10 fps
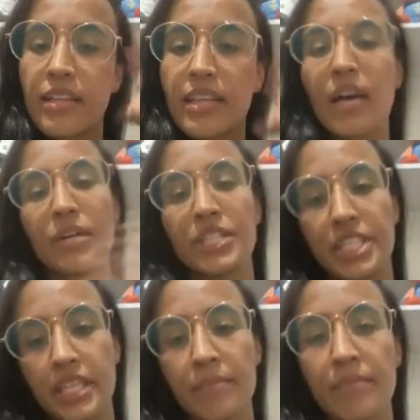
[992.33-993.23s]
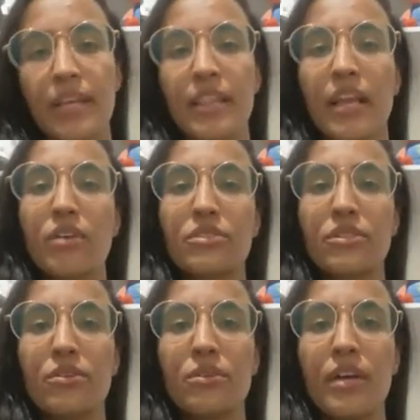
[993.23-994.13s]
our gym, and
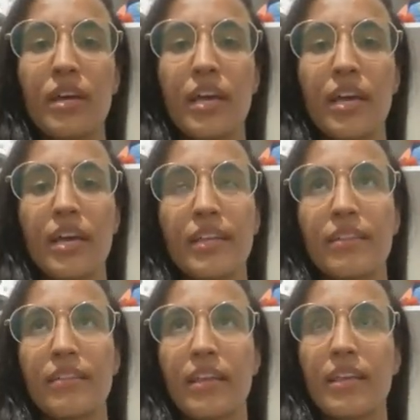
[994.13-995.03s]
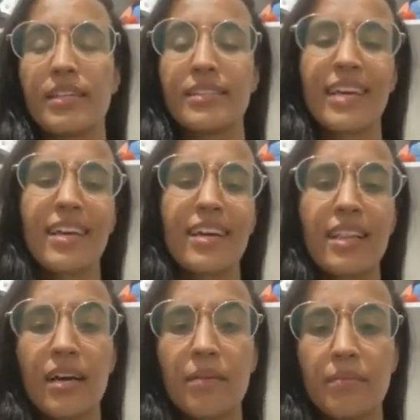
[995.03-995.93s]
also in it's like a
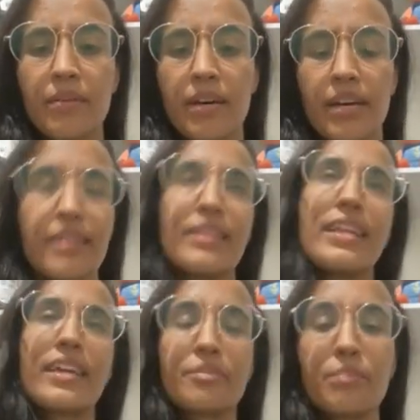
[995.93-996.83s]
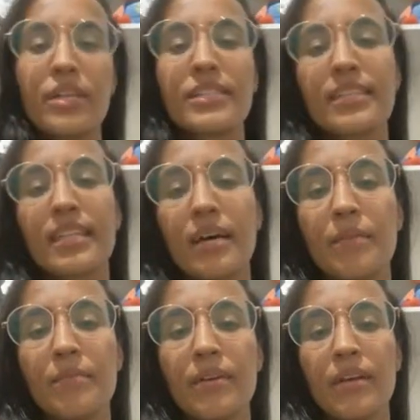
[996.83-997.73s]
club, like a sports club
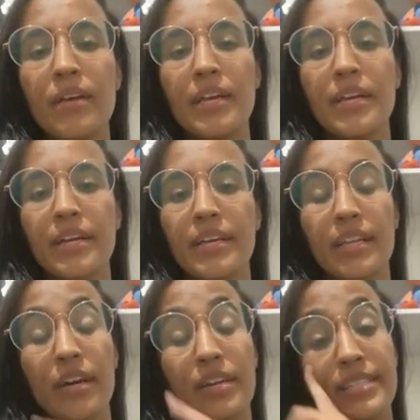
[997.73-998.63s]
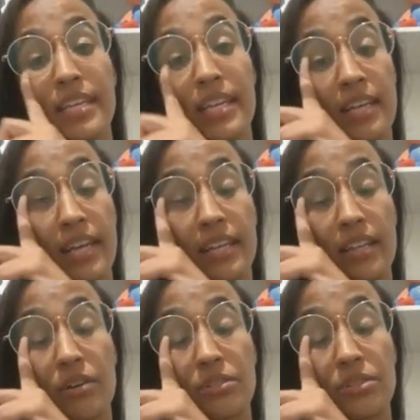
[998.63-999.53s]
here in our city, and then
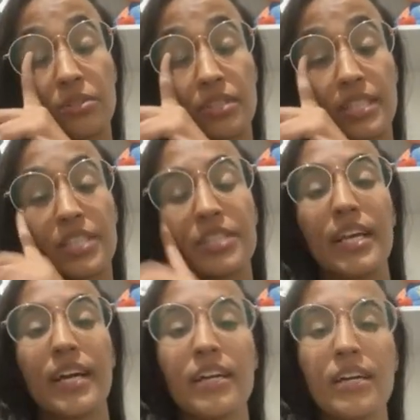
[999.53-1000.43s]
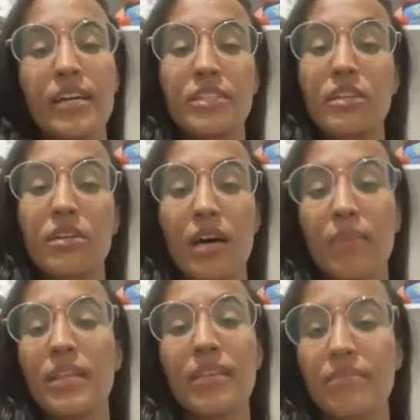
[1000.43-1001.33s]
also teach there. So
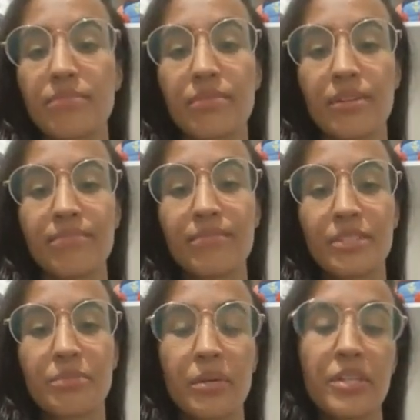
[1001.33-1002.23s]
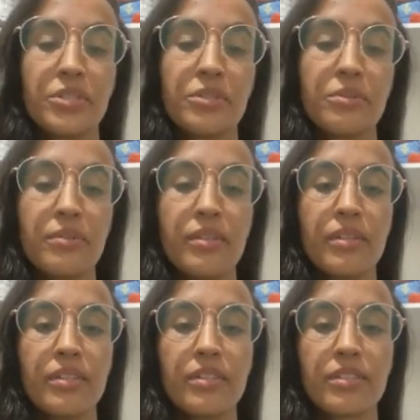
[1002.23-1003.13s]
I'm living from the sport too.
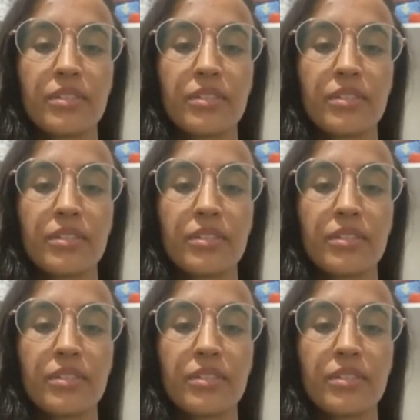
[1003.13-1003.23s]
So